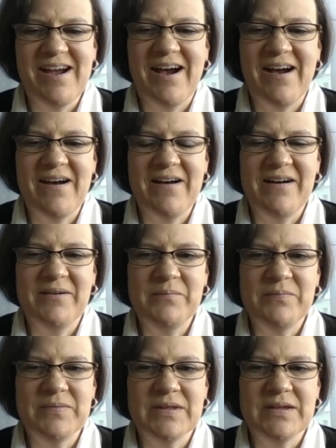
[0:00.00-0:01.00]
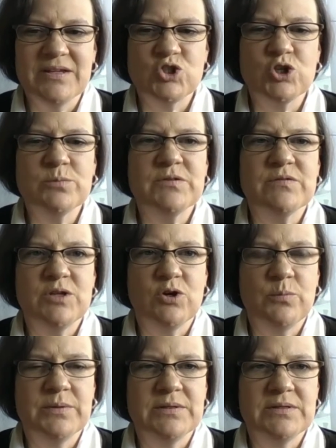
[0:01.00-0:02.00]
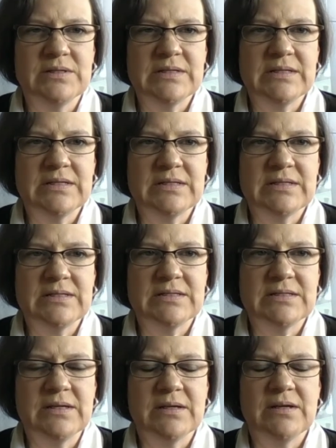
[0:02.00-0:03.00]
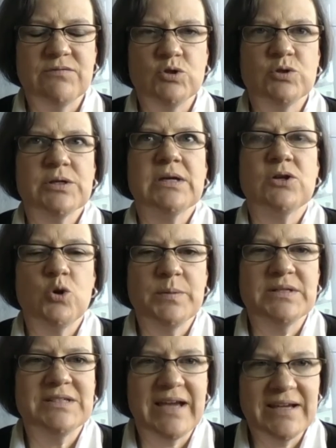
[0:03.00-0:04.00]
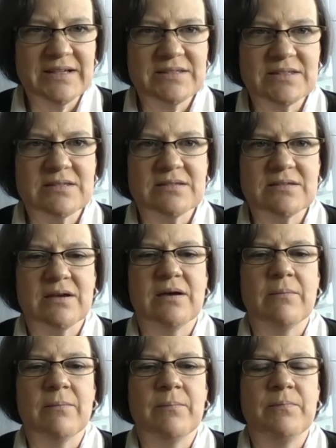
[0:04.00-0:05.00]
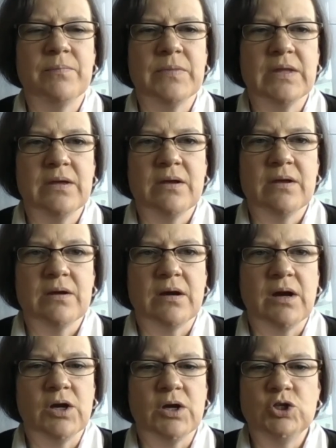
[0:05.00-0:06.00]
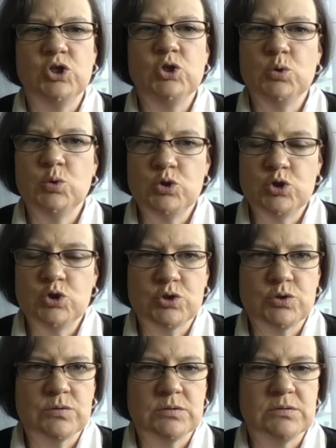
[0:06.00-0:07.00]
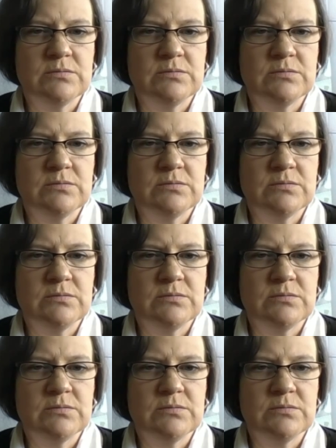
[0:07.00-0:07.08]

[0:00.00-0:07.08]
Um, in terms of the open, if you're looking at open texts, um, huge,